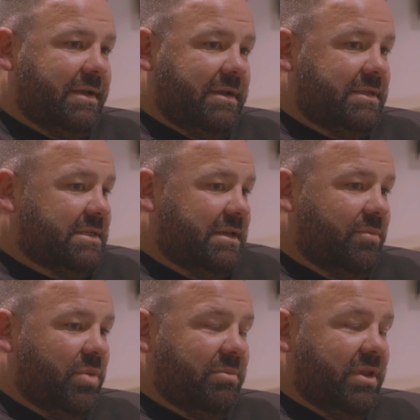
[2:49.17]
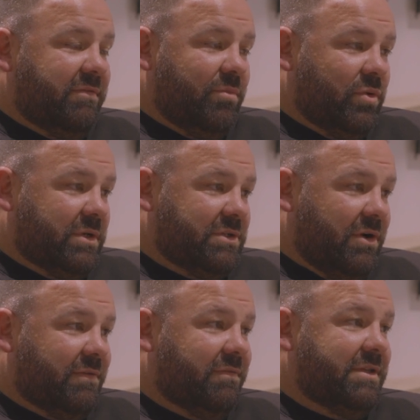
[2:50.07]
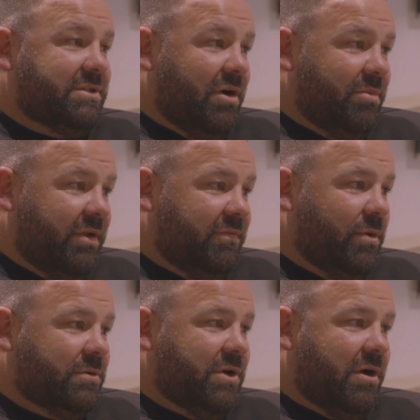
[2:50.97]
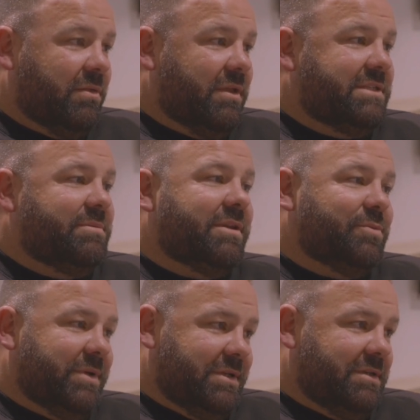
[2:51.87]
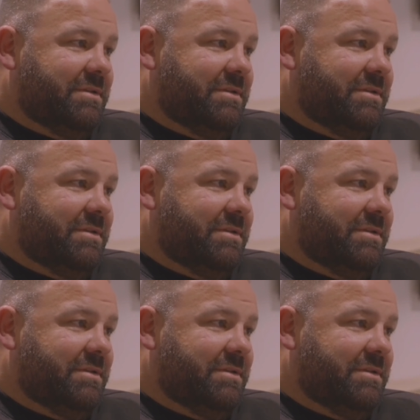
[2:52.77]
it's going to get people even more excited for this IBF world title that he's about to win.